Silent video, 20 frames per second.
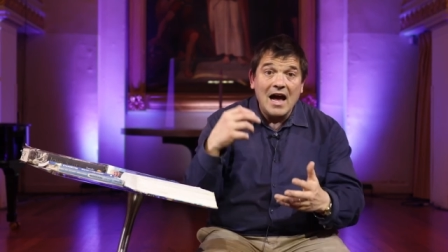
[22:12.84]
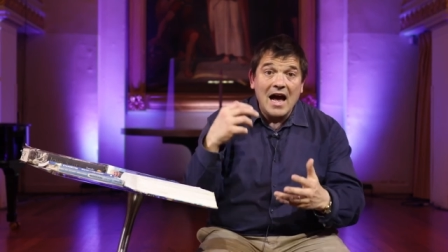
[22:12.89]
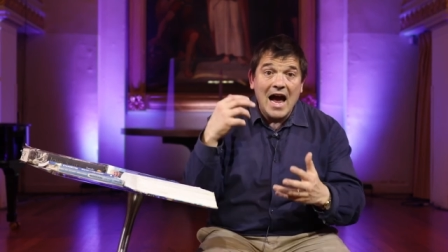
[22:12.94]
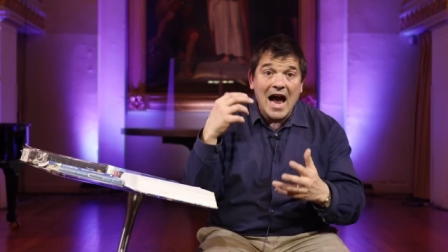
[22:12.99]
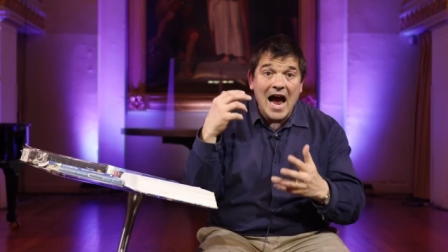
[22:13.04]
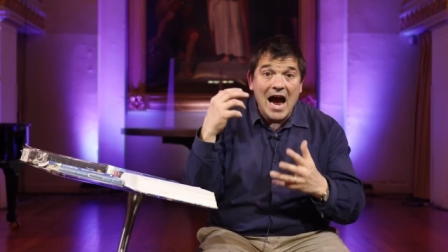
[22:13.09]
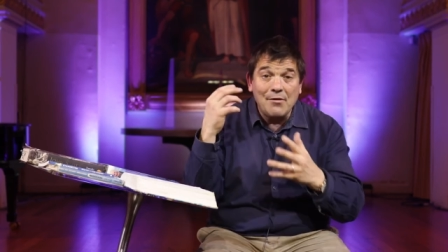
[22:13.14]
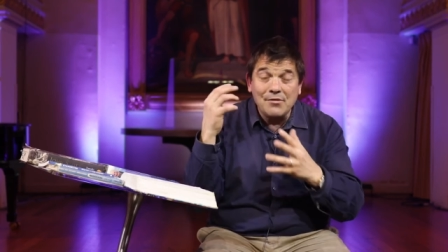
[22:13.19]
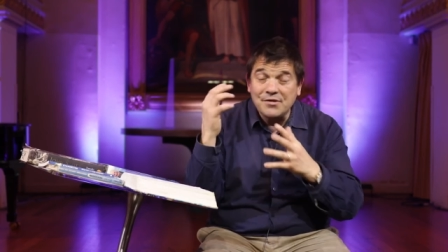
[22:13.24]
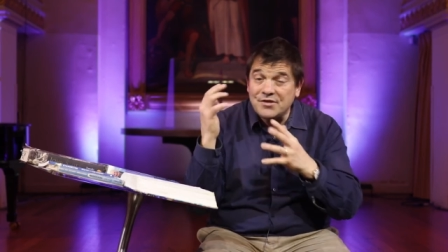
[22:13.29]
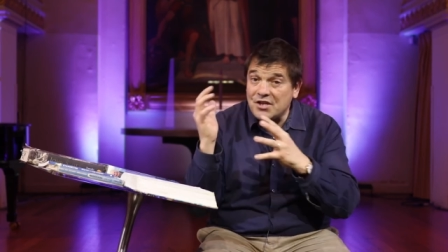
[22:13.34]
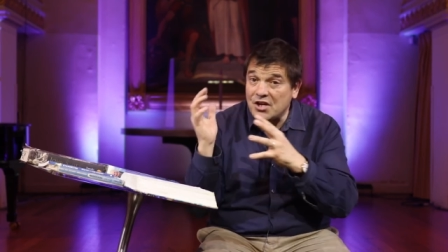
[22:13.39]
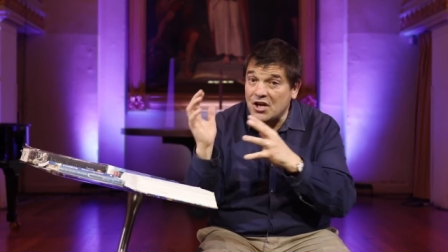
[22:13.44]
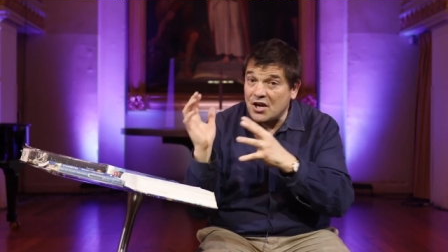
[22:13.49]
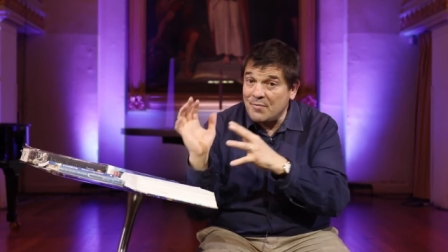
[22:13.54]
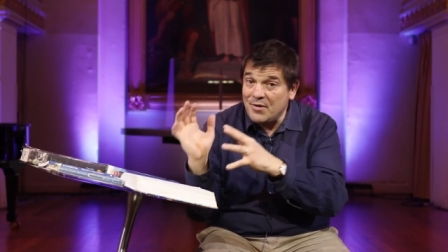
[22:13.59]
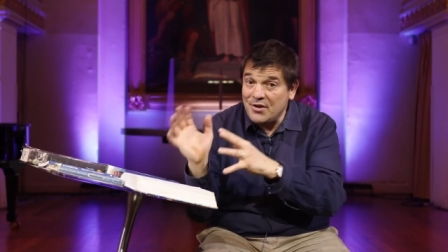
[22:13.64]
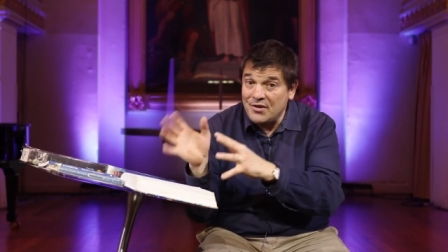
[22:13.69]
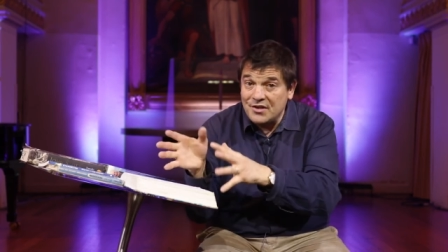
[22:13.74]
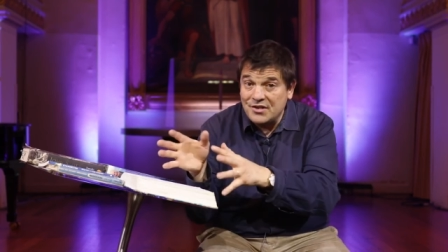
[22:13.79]
How has the
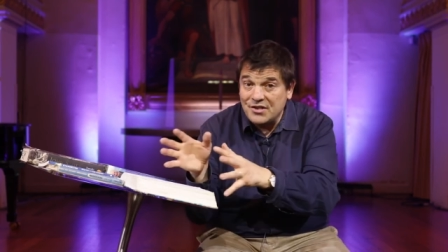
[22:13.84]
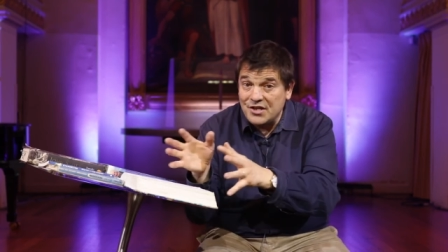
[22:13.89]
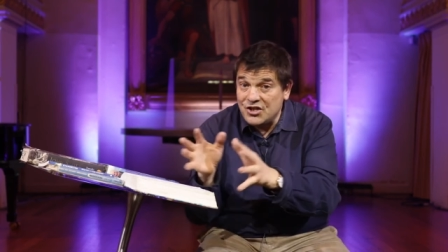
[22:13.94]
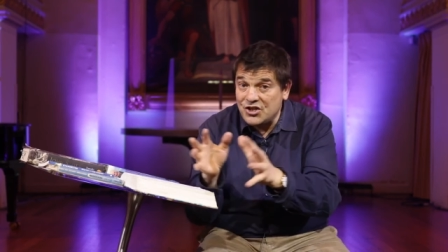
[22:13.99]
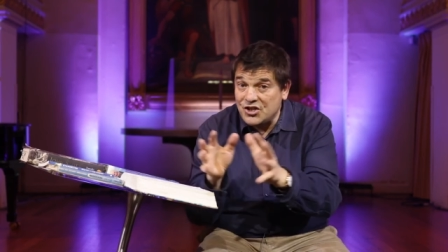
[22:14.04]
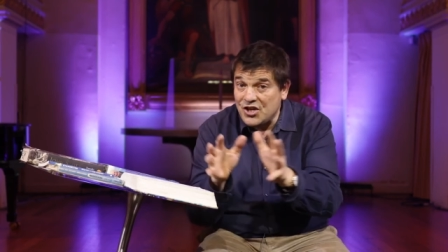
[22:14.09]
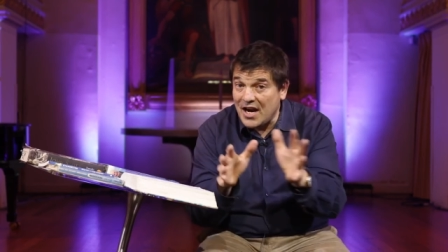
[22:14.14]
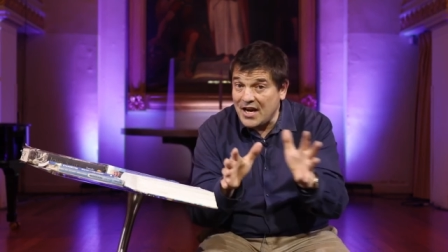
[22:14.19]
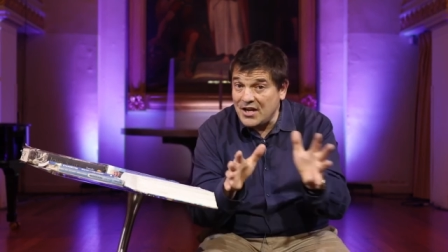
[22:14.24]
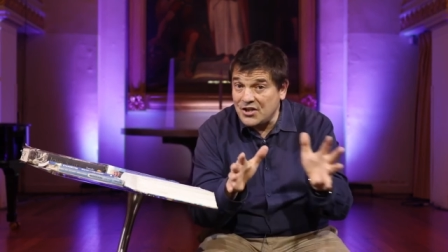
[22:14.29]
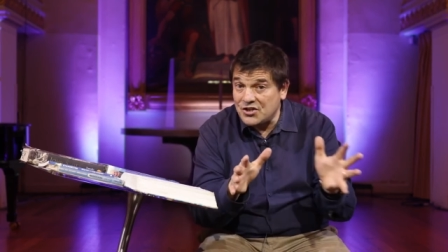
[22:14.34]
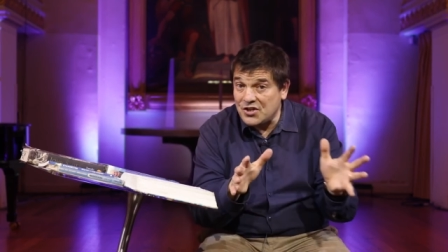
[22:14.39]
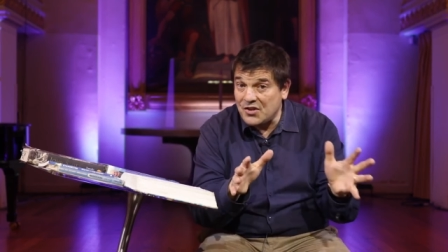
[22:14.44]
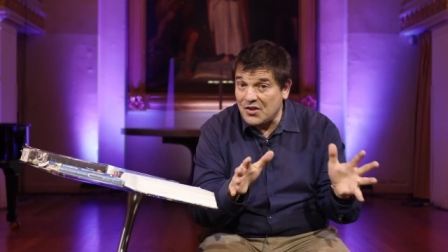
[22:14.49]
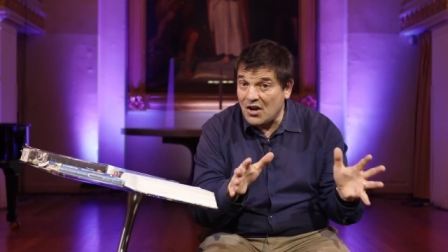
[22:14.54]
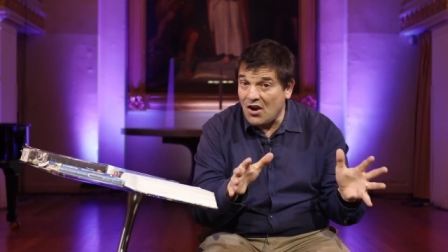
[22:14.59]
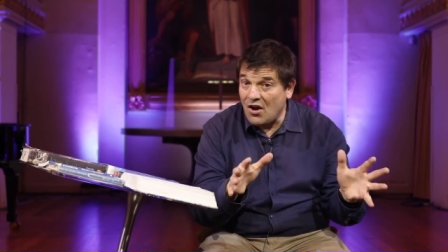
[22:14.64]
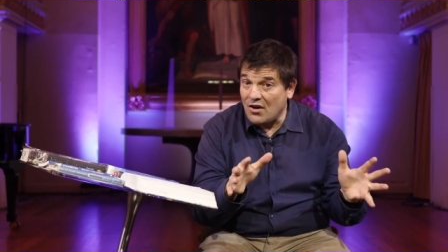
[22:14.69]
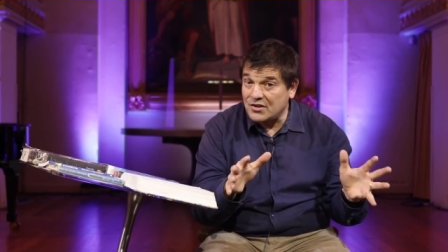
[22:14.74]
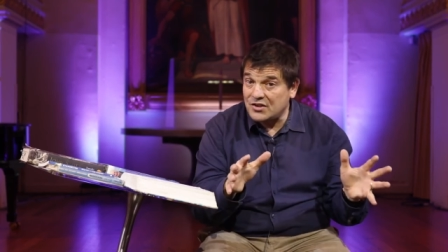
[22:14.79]
community changed in
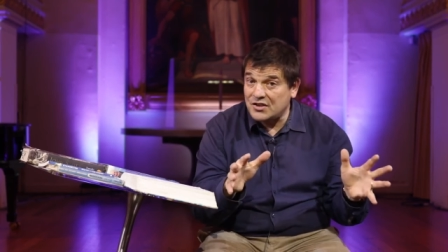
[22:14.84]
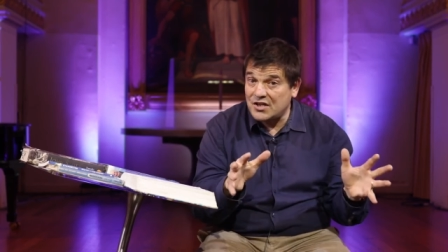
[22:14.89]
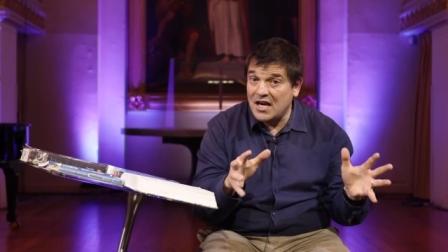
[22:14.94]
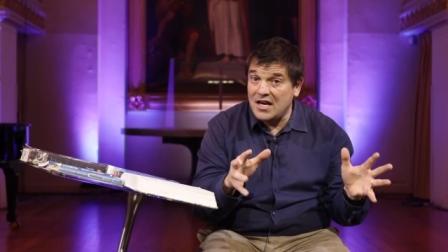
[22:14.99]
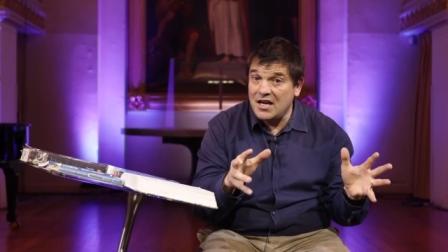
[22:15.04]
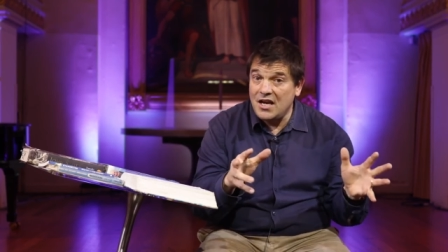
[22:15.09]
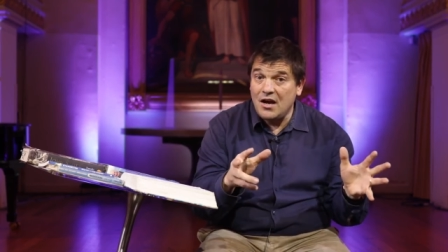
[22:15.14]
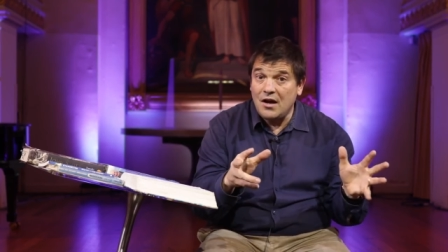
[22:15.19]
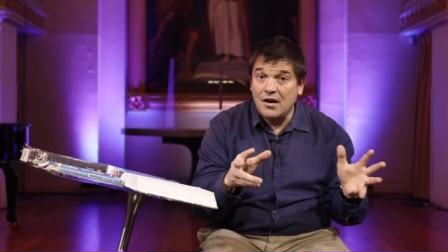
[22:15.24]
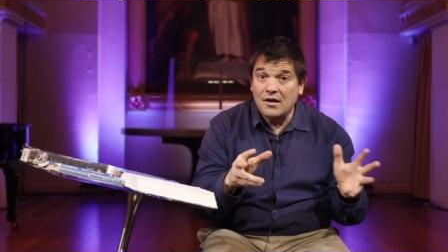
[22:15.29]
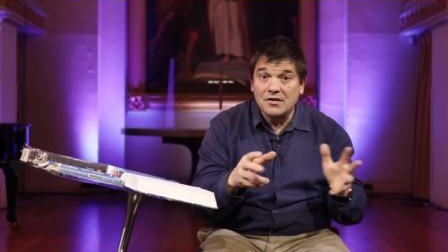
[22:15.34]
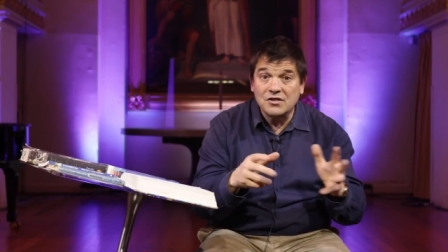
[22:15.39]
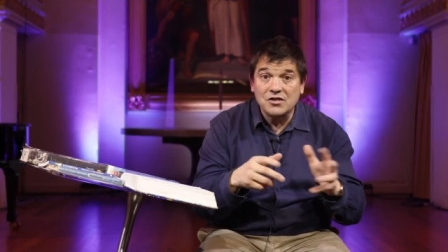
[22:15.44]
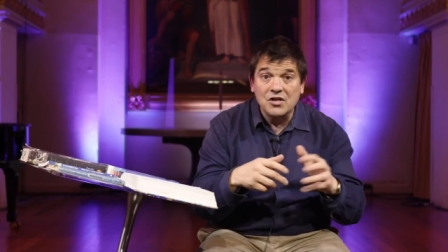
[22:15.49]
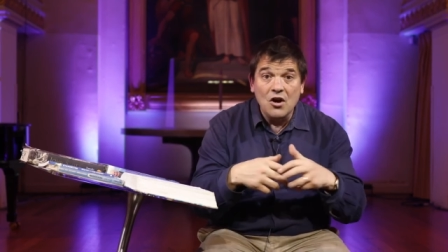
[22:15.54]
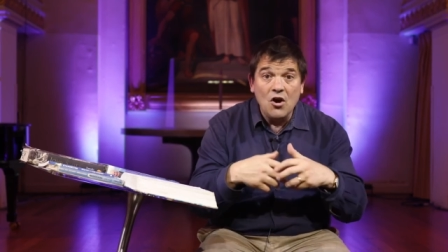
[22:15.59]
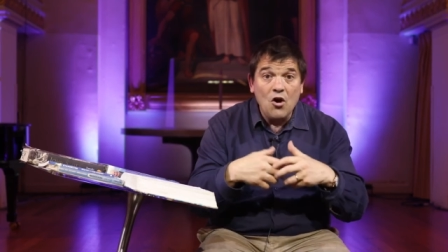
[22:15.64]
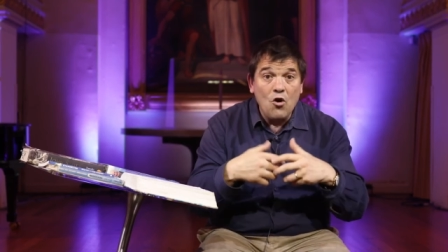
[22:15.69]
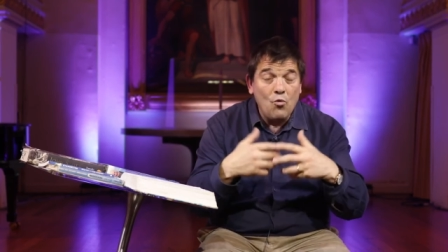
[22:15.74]
the last ten years?